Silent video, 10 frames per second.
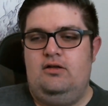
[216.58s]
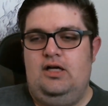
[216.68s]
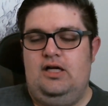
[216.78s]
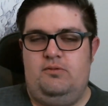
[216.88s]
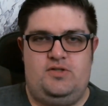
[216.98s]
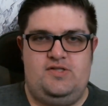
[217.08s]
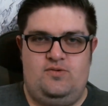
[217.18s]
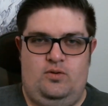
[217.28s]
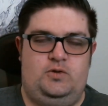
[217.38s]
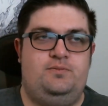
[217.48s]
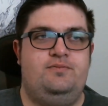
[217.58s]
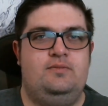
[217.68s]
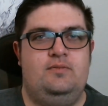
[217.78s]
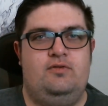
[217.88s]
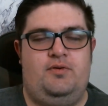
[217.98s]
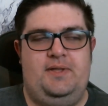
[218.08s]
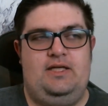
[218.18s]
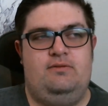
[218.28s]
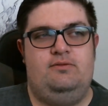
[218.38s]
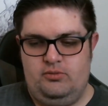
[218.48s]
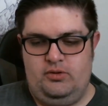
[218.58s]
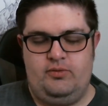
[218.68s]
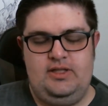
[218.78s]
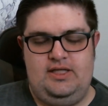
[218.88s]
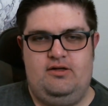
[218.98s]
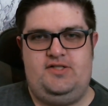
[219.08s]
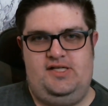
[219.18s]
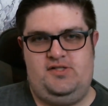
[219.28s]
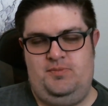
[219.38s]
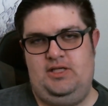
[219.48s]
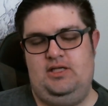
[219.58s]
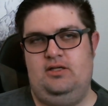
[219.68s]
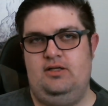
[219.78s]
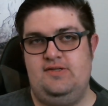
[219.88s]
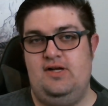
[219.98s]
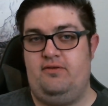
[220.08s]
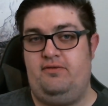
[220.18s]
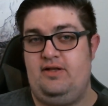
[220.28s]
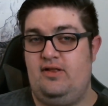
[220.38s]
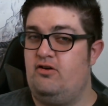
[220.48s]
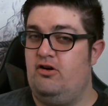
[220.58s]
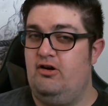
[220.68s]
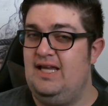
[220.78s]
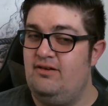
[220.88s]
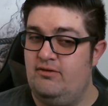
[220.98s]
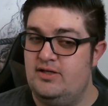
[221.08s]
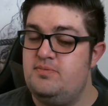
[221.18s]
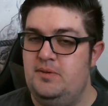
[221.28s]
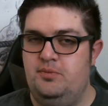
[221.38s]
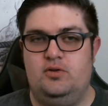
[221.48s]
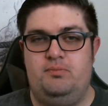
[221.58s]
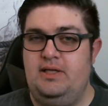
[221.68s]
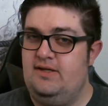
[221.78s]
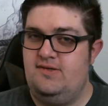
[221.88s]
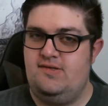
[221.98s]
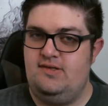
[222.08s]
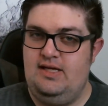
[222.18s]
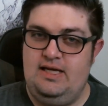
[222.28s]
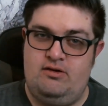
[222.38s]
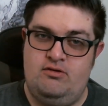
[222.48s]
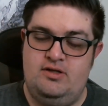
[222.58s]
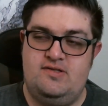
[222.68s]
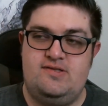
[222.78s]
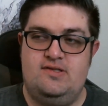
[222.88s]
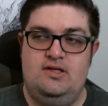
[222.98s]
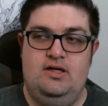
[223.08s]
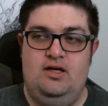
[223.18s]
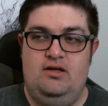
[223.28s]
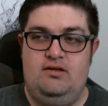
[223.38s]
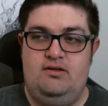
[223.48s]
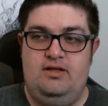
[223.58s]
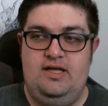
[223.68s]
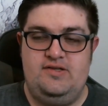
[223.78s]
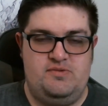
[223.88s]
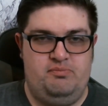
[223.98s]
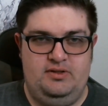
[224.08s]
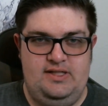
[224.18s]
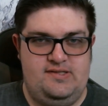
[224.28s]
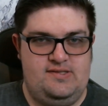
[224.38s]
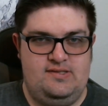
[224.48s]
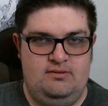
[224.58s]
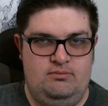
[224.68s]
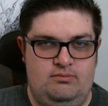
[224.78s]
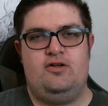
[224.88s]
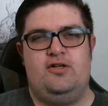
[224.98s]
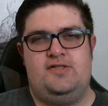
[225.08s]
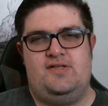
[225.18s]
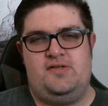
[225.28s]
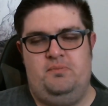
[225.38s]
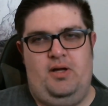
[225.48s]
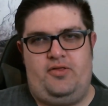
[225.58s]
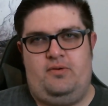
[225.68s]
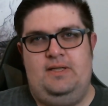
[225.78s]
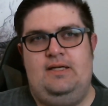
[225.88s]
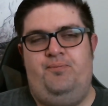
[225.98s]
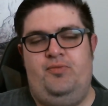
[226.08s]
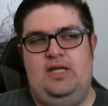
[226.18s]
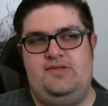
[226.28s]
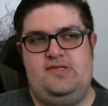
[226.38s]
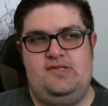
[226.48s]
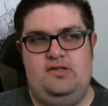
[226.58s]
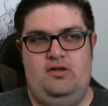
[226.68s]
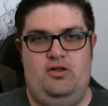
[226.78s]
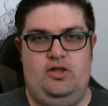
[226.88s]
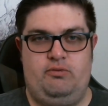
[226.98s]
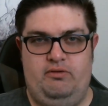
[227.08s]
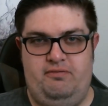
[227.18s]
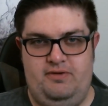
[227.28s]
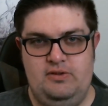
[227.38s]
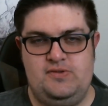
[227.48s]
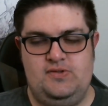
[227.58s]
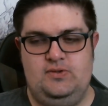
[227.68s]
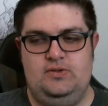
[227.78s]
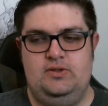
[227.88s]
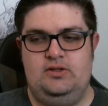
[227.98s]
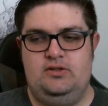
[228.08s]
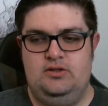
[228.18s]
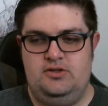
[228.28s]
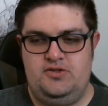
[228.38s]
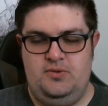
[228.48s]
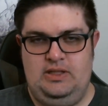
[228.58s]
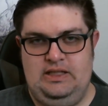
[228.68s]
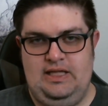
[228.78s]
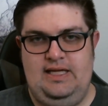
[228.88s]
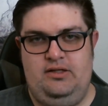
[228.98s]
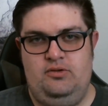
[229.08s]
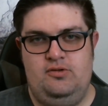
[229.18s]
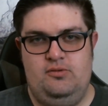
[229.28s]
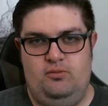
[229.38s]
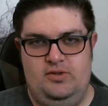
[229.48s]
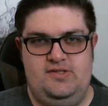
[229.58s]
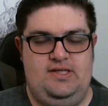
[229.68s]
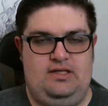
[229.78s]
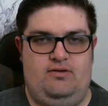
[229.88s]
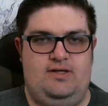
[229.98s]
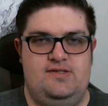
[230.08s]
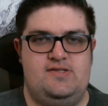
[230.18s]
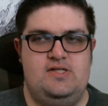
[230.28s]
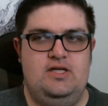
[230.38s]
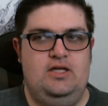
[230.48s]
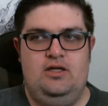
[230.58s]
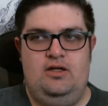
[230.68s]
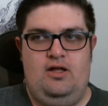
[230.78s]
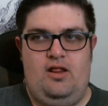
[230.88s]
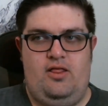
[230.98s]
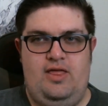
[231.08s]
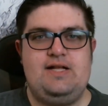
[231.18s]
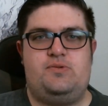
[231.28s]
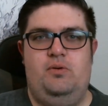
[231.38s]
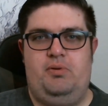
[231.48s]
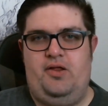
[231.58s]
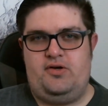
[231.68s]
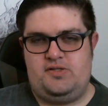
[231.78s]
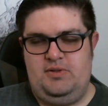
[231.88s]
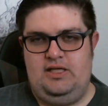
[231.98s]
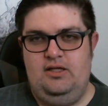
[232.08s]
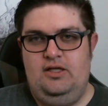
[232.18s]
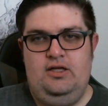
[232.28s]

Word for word: uh, which is normal for me. What really irritates me is not the fact that they're ignorant people, because ignorance is bliss. Ignorance doesn't bother me, it's the refusal to enlighten one's ignorance. That's what bothers me.